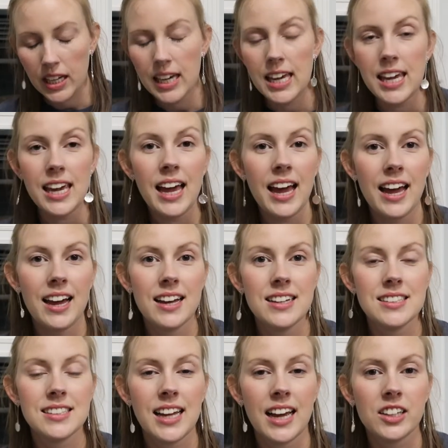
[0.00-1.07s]
he
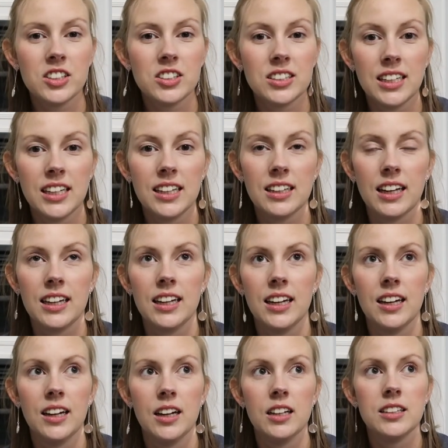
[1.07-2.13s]
has actually like
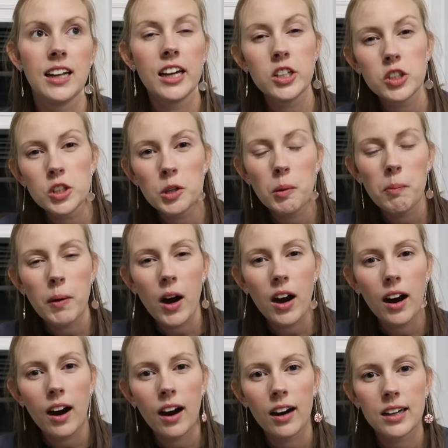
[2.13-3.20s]
a national
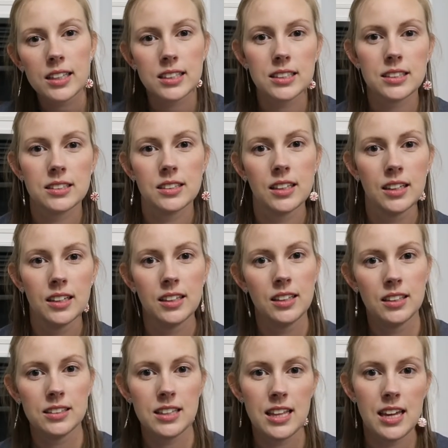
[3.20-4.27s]
parks
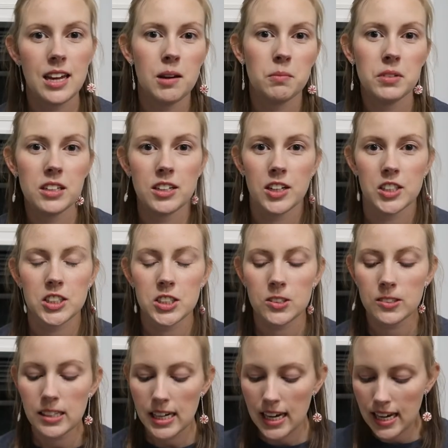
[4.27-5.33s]
themed
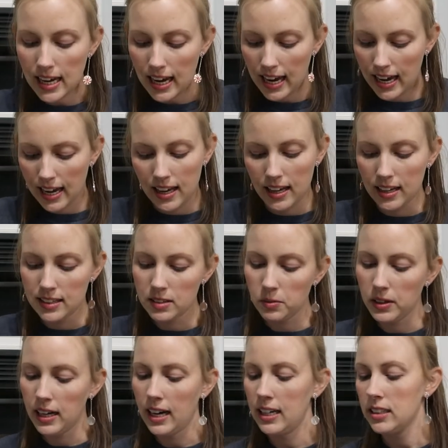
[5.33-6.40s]
nursery, and
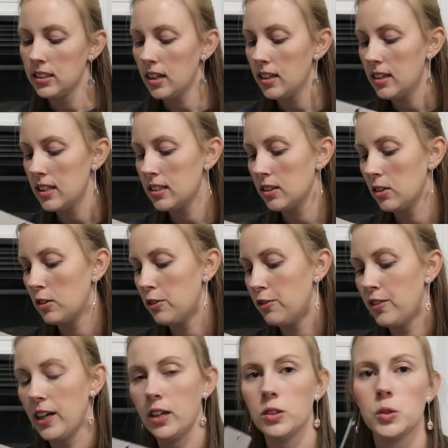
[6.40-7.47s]
when I saw these little
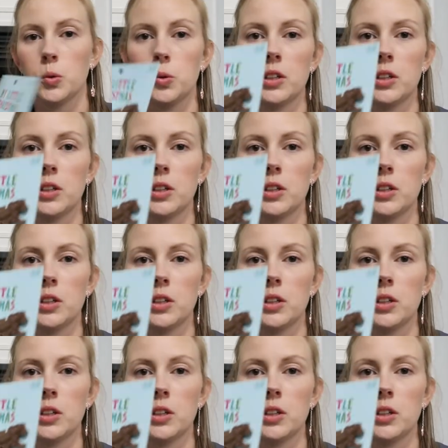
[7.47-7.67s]
felt